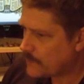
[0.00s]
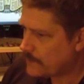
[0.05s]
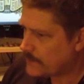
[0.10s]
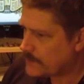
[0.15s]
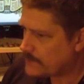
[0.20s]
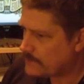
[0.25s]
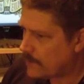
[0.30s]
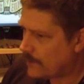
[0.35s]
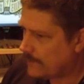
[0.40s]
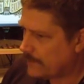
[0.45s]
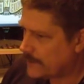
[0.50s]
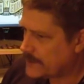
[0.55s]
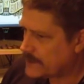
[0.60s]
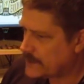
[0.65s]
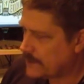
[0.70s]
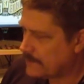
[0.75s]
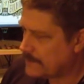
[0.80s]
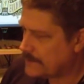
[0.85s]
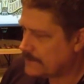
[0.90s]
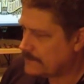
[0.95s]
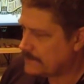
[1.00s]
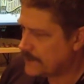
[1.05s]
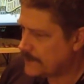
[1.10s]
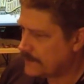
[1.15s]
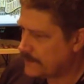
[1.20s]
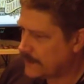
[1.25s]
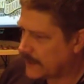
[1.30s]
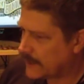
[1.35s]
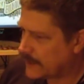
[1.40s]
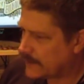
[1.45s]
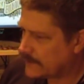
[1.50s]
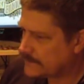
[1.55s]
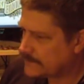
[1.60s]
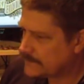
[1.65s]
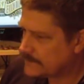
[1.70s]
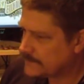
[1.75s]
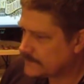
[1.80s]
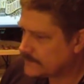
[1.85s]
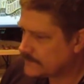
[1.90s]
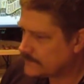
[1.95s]
which might be some of the Munich.
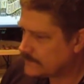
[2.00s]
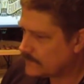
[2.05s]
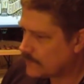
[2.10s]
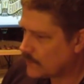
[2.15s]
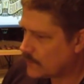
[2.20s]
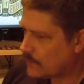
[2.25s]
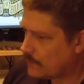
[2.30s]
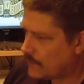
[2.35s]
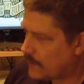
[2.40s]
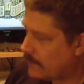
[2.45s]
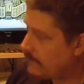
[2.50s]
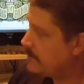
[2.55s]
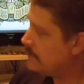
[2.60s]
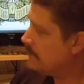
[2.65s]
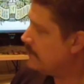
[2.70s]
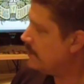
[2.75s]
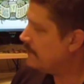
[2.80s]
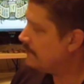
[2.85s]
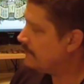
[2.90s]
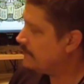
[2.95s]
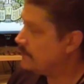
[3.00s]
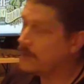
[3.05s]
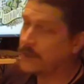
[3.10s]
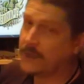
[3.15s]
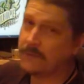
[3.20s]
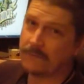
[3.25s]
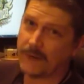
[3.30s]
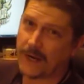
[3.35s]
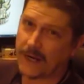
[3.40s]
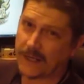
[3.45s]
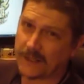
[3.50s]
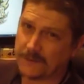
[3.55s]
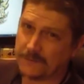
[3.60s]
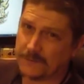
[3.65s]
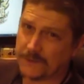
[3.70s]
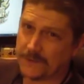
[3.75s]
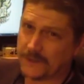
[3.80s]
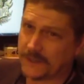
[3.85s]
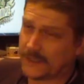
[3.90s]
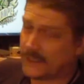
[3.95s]
It might be worth knocking back the
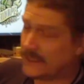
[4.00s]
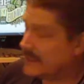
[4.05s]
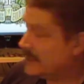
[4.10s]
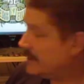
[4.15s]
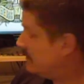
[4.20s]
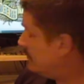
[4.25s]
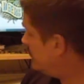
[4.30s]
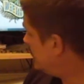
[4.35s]
Munich a little